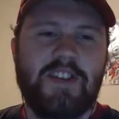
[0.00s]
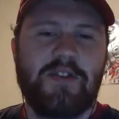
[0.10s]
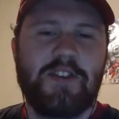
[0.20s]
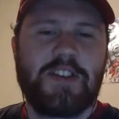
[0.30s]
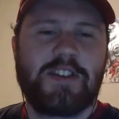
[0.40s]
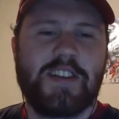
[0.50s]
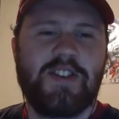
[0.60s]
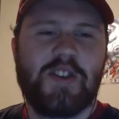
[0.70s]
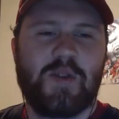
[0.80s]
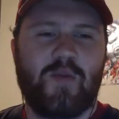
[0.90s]
literally looks like
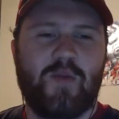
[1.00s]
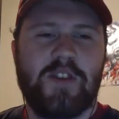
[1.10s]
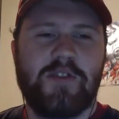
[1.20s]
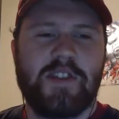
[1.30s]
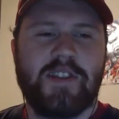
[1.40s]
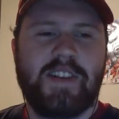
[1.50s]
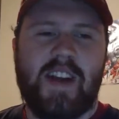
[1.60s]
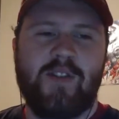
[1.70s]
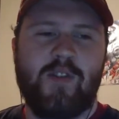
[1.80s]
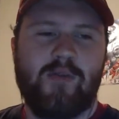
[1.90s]
she has wrinkles inside
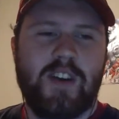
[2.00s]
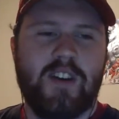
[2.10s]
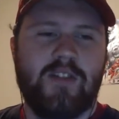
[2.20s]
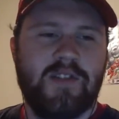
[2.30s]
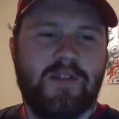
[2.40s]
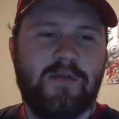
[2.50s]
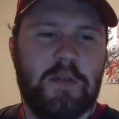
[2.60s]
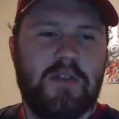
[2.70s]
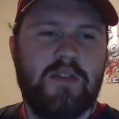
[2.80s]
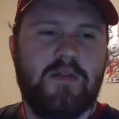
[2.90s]
of her wrinkles
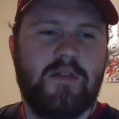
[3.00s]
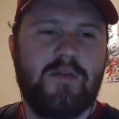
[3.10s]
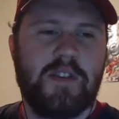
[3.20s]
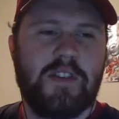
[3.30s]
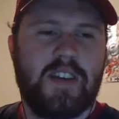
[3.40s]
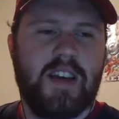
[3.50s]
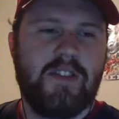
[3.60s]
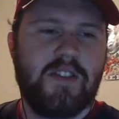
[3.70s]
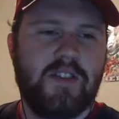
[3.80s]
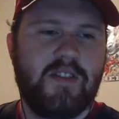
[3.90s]
with Sienkiewicz.